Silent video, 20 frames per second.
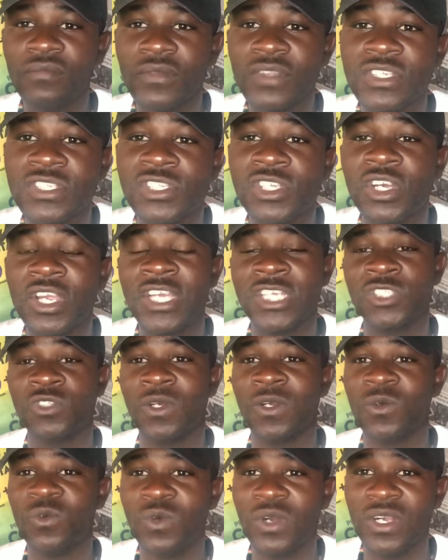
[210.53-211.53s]
So guess what
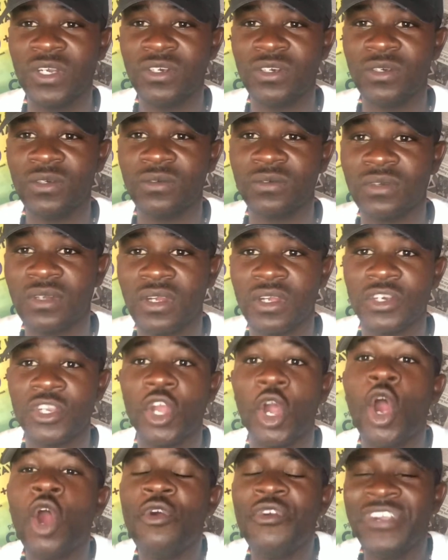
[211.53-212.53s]
we want now? Your
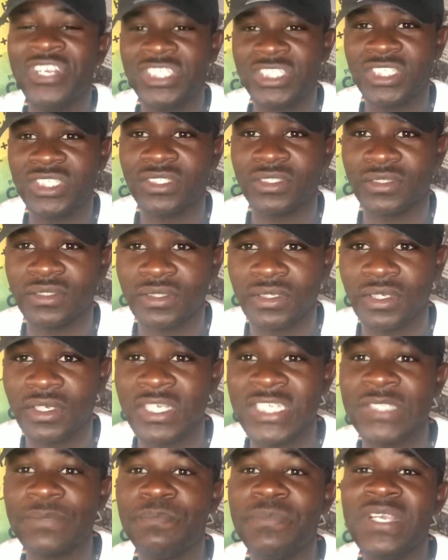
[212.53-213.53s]
origin is
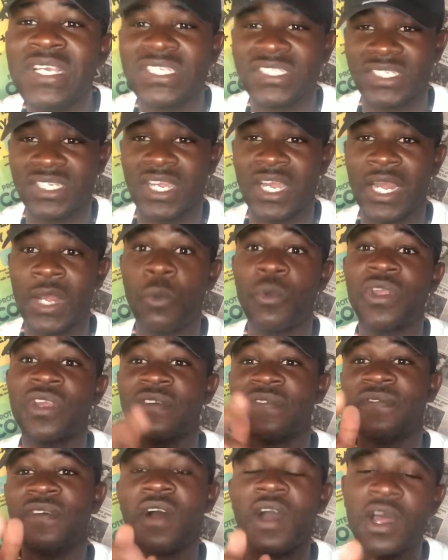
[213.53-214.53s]
basically where you're
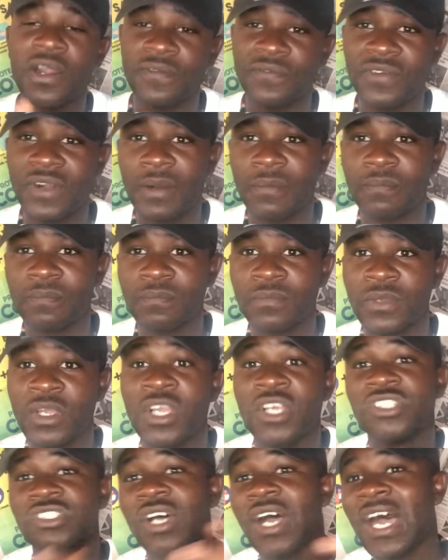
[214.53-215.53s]
far from.
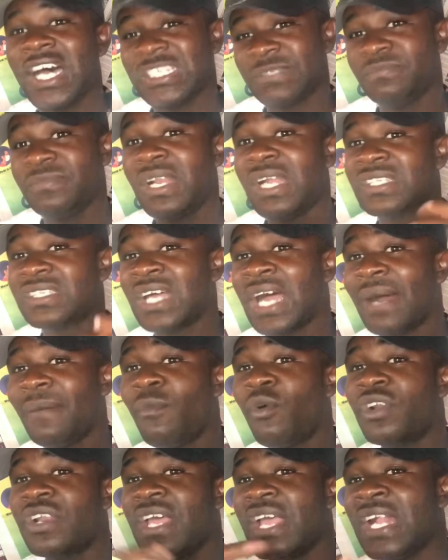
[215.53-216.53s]
So as me that talk about
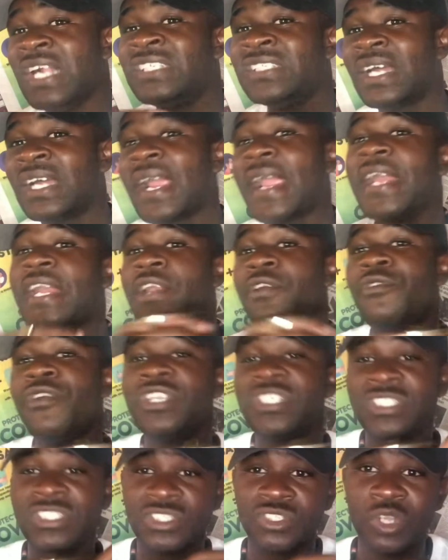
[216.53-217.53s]
the health and get the
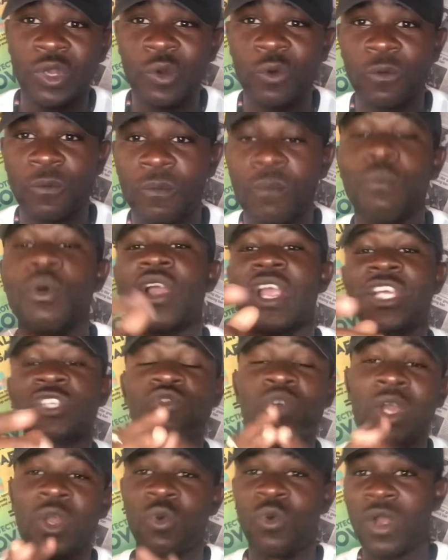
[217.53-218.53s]
riches now. But guess what
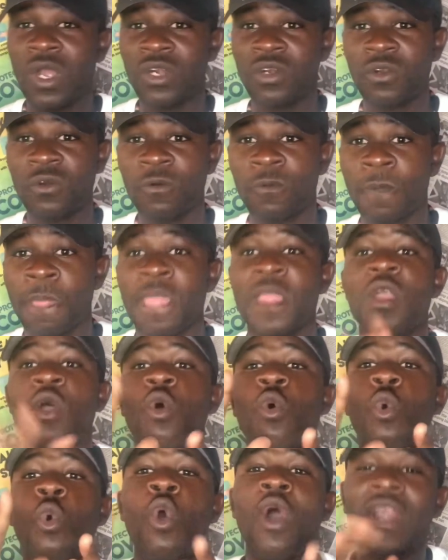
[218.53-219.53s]
we want now?
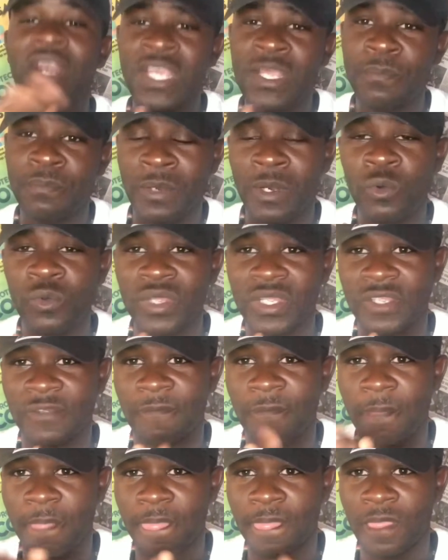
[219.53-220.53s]
What if we
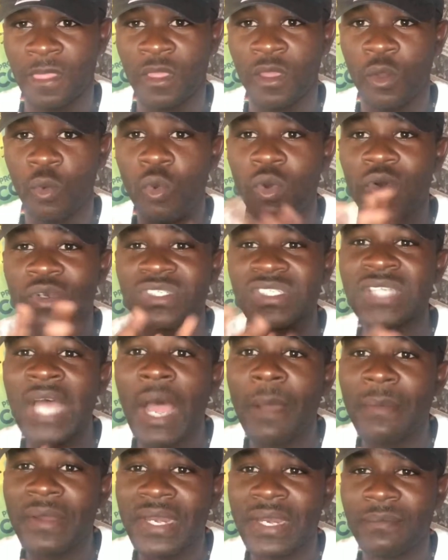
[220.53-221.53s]
when we start
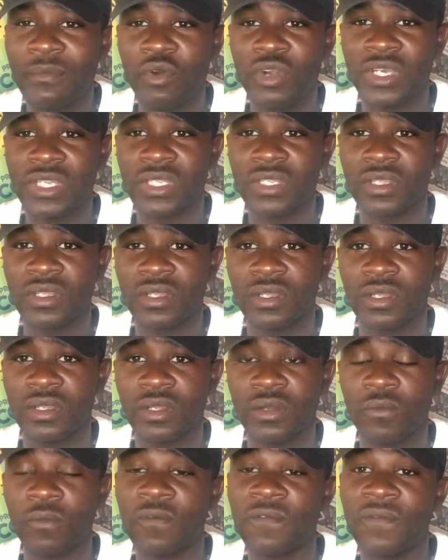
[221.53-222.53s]
make the money,
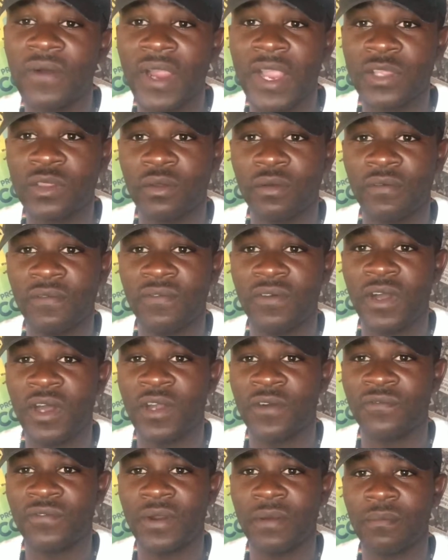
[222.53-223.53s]
we forget where we're far
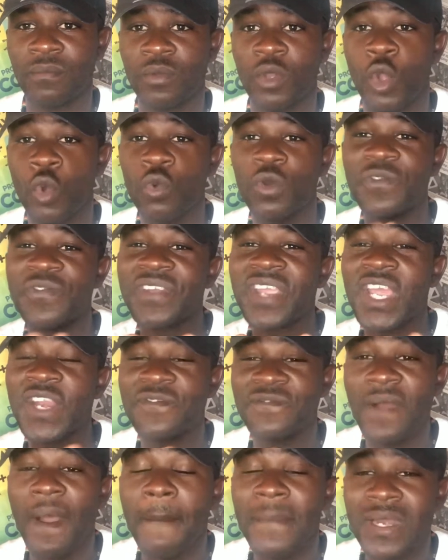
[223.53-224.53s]
from. We forget
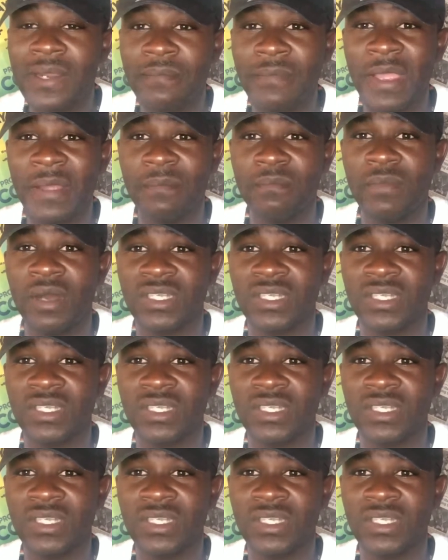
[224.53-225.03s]
family members.